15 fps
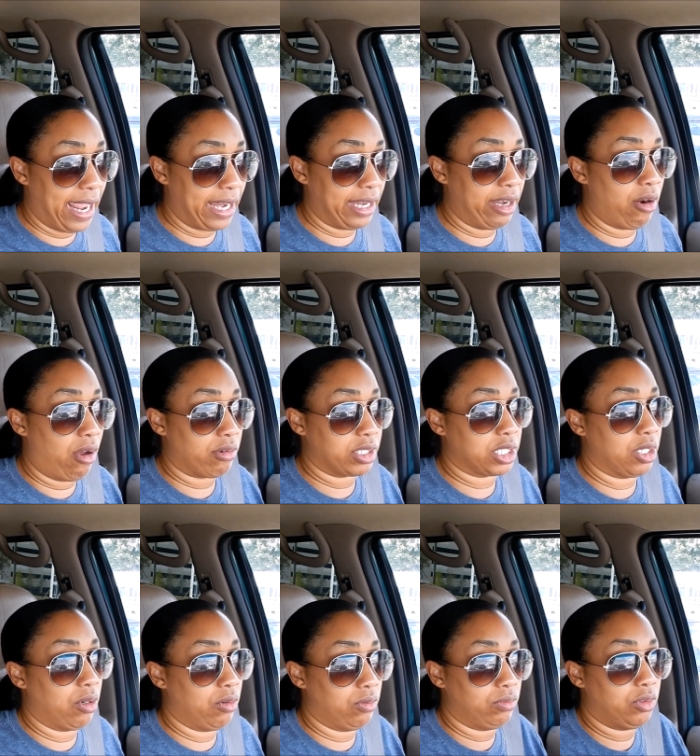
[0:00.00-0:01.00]
And then
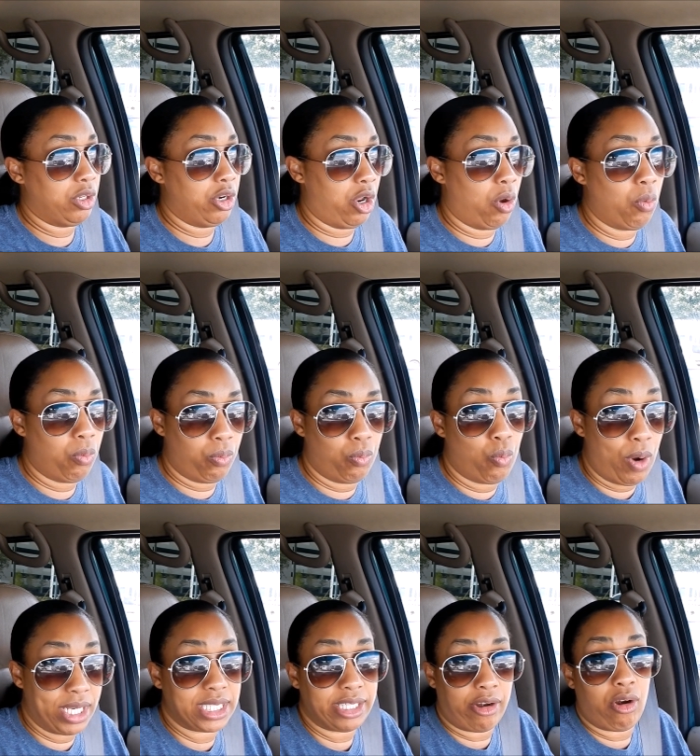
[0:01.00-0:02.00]
also, you know,
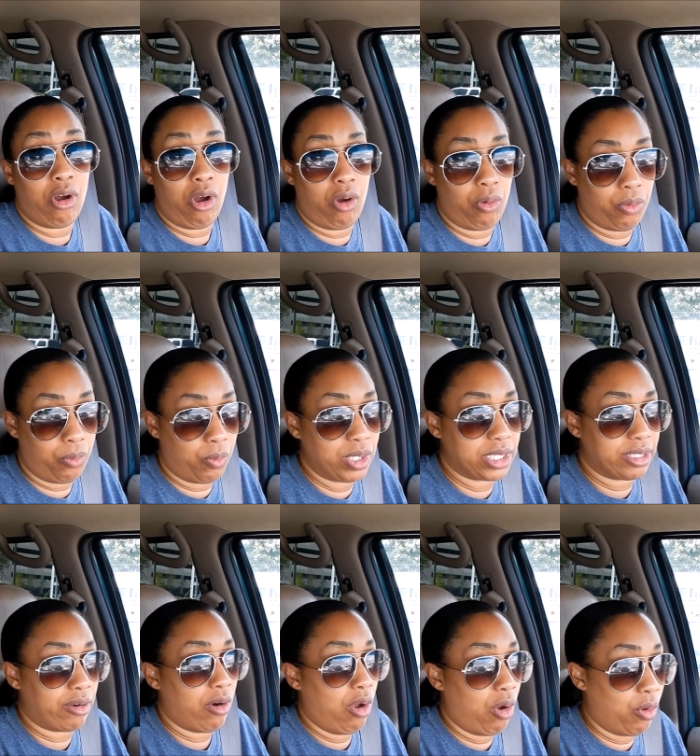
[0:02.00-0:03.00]
once they're home, once
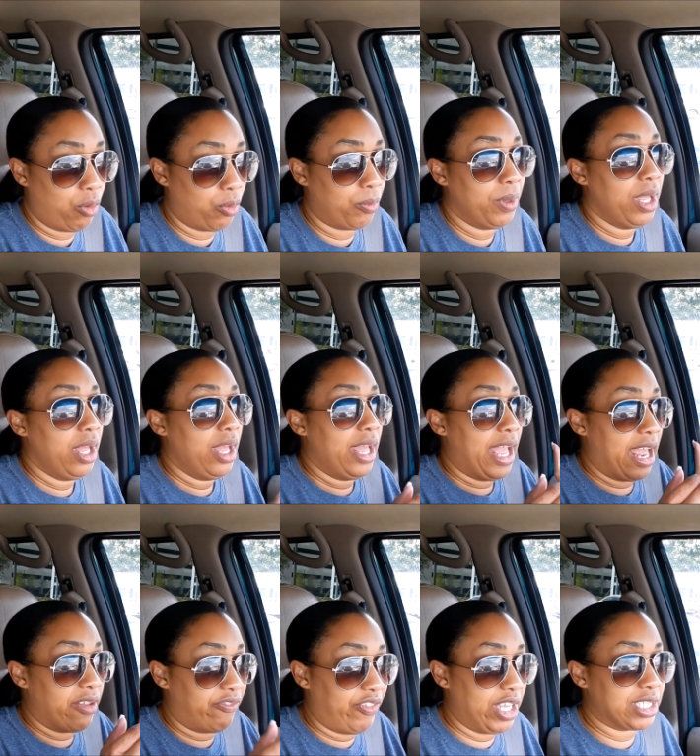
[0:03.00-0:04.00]
they're home
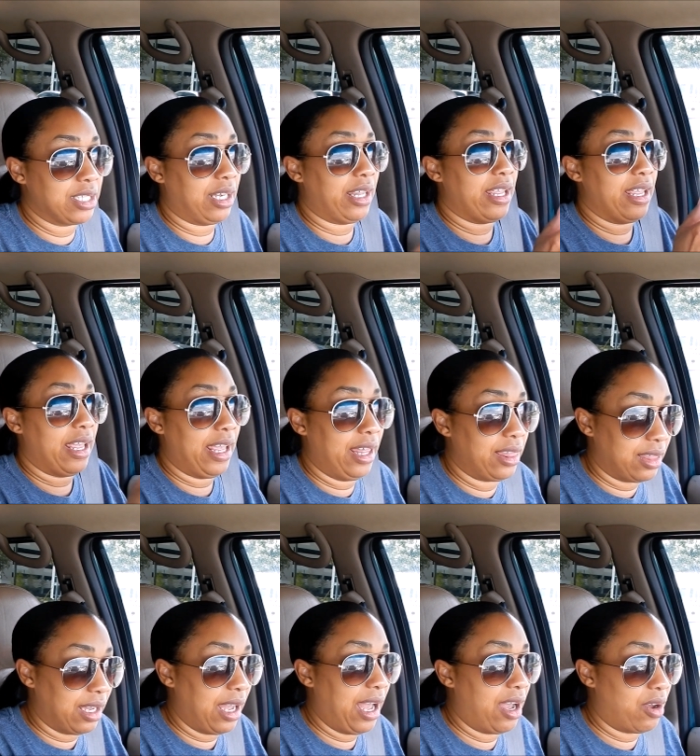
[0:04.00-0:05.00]
and physically in
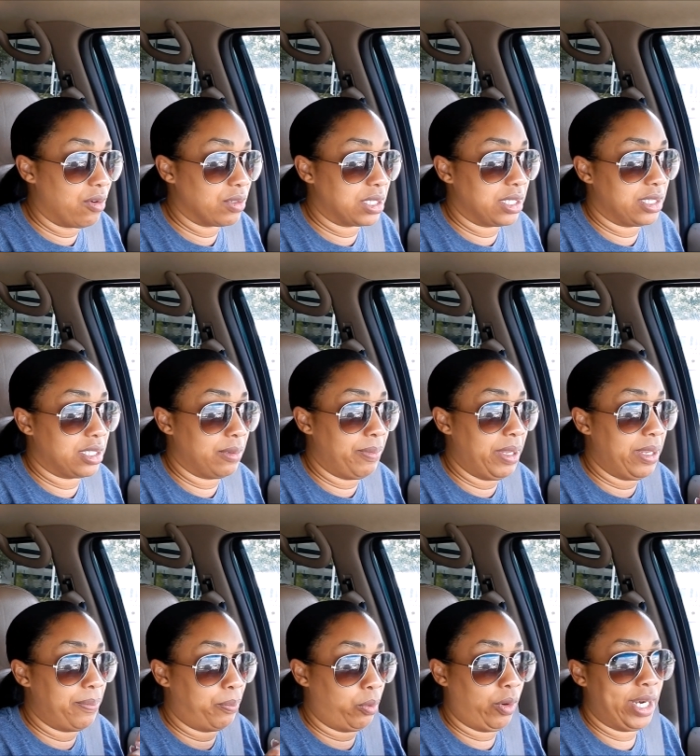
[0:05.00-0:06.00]
the house to
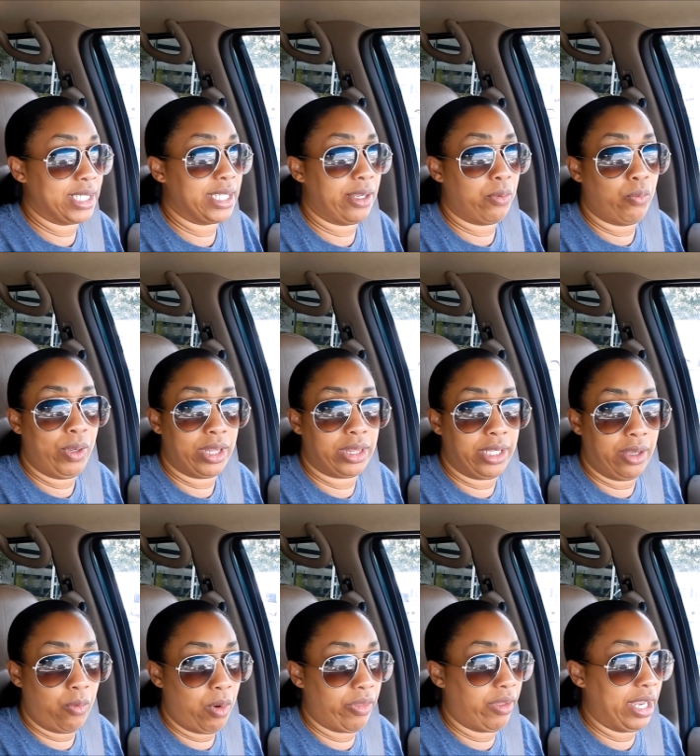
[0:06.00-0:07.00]
be present with
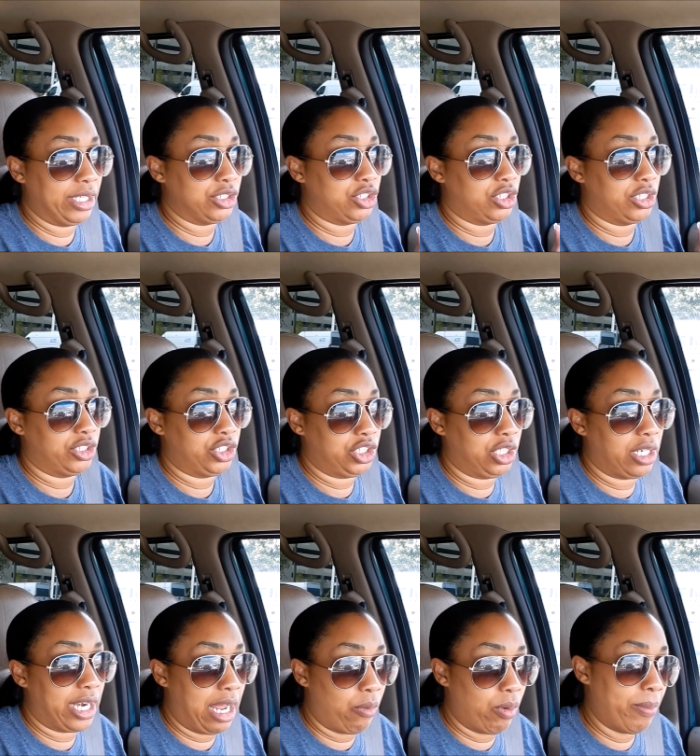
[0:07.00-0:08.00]
them, whether it's just
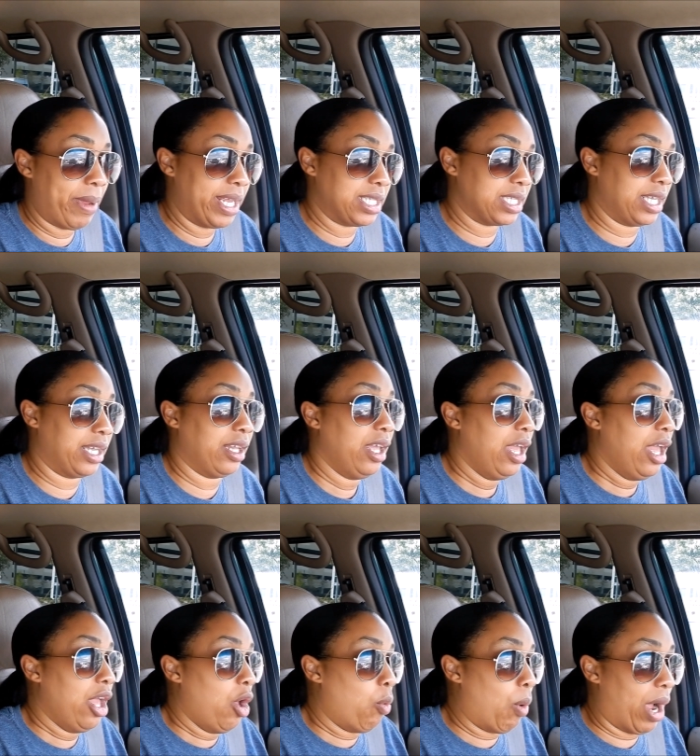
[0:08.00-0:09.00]
chilling out with Mason
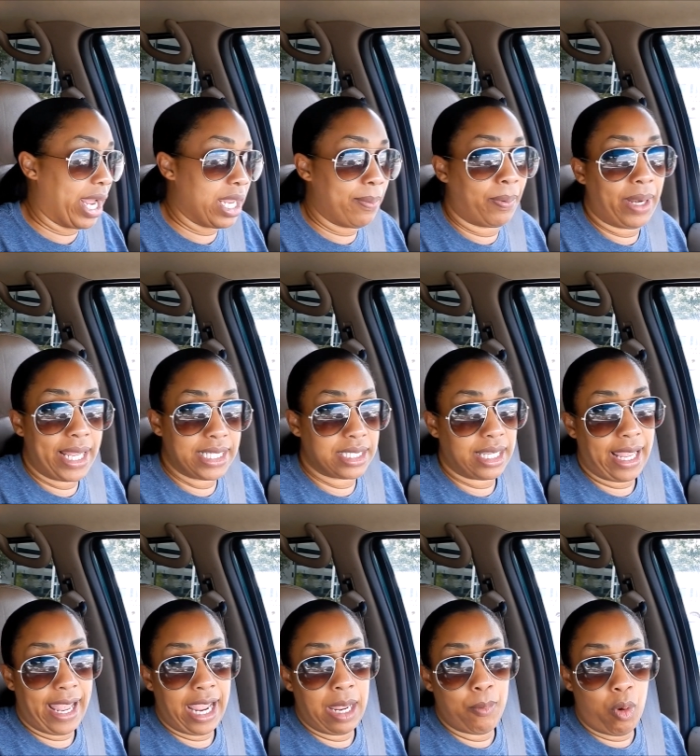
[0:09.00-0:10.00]
while he plays the
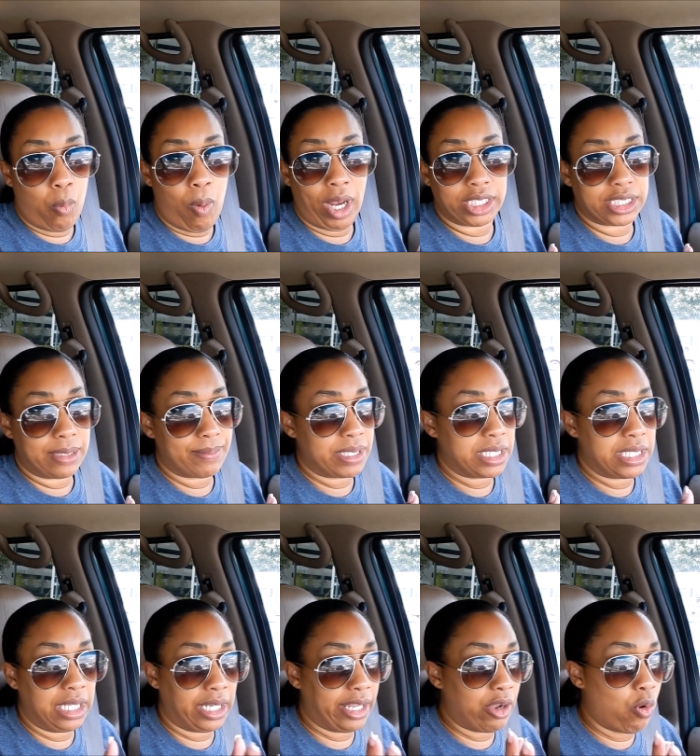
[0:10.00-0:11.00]
game or watch some
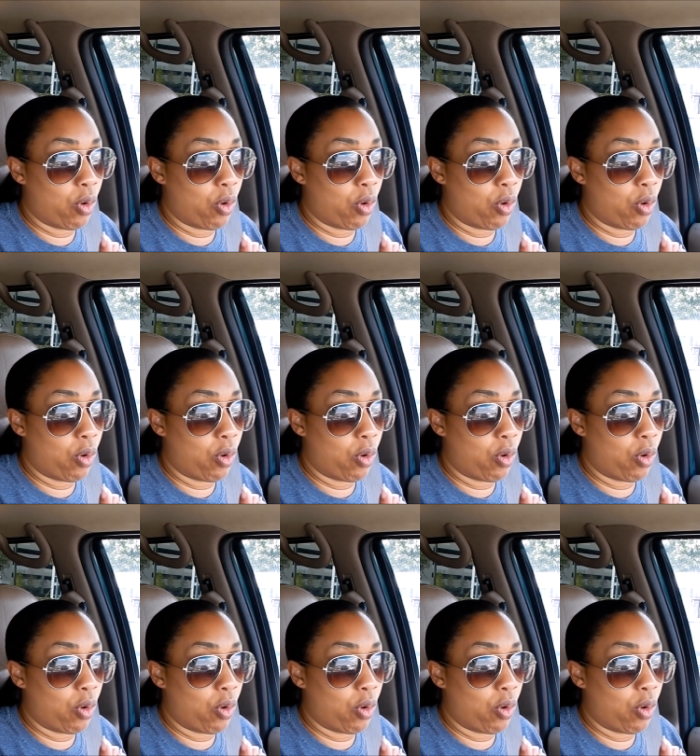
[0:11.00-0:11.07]
silly